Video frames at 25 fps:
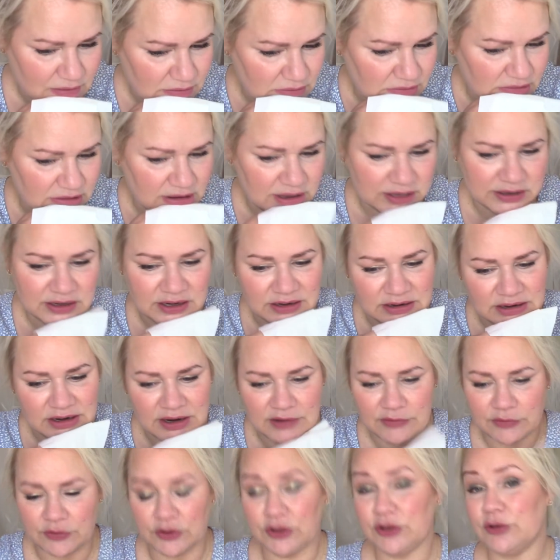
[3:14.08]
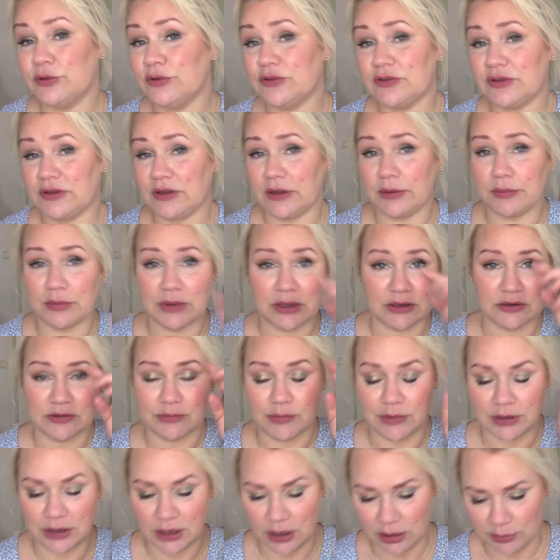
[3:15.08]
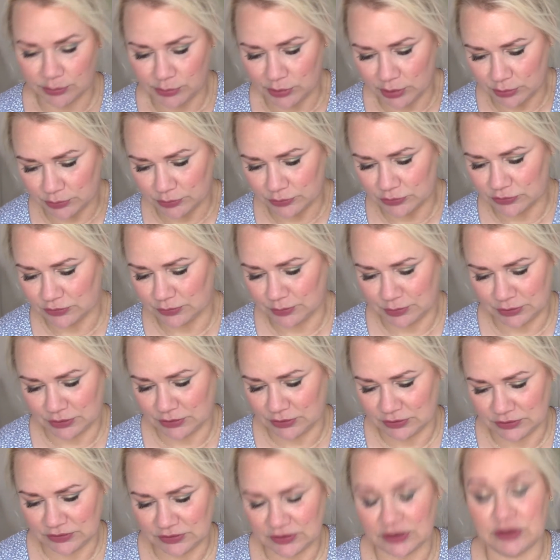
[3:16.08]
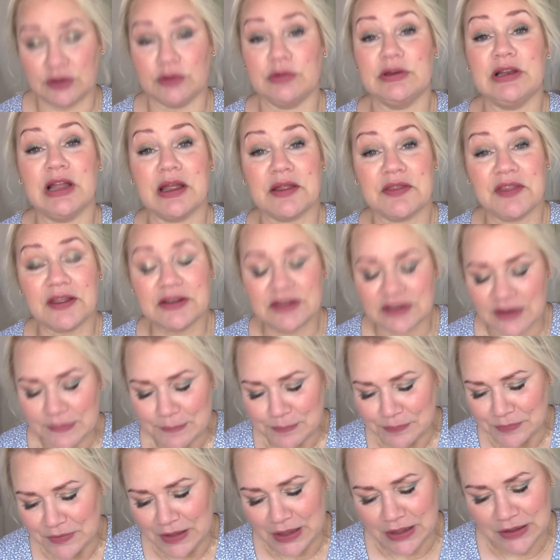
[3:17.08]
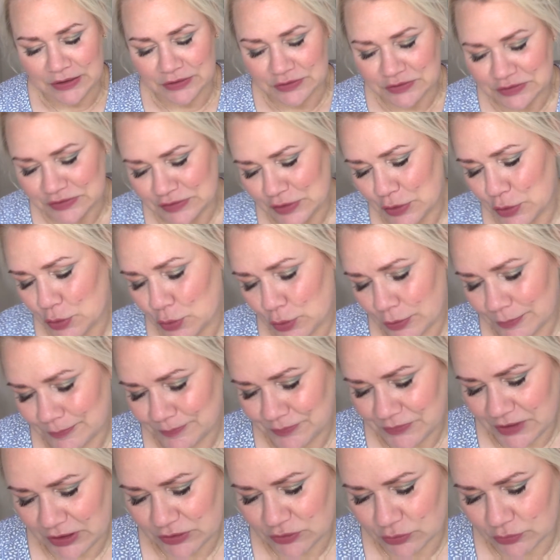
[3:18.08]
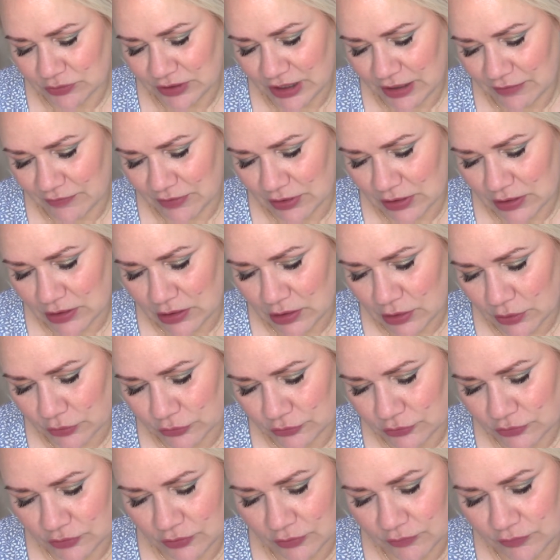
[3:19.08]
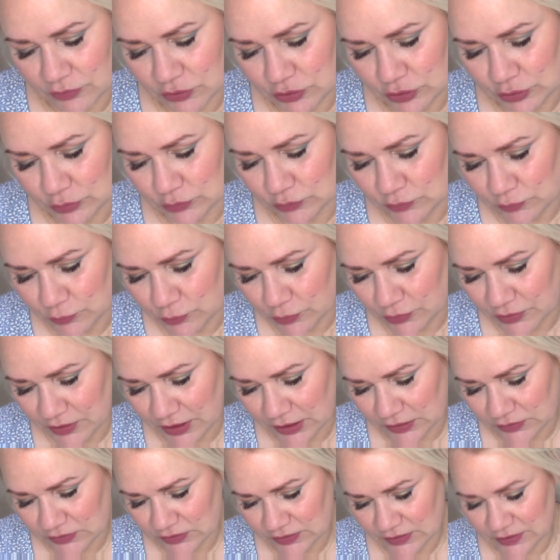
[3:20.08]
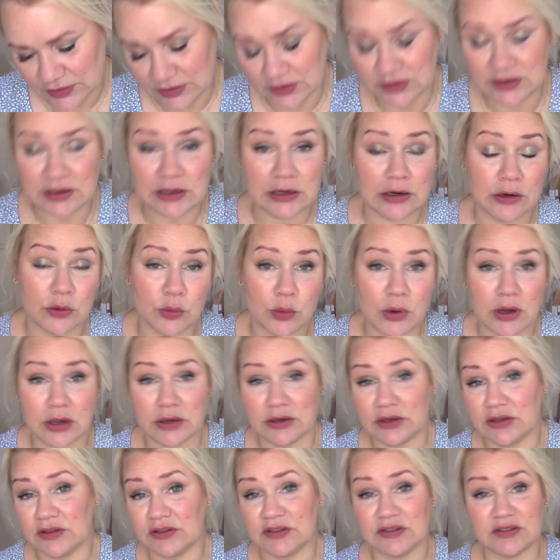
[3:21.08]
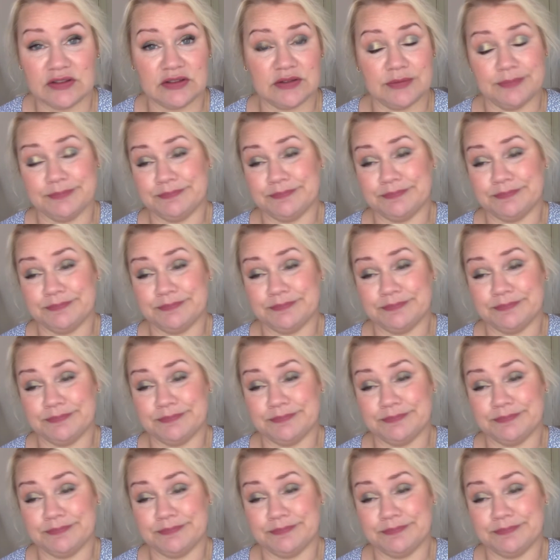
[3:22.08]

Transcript: I never use them under my eyebrows because I don't like that. So I don't have a lot of use for that, and the yellow one is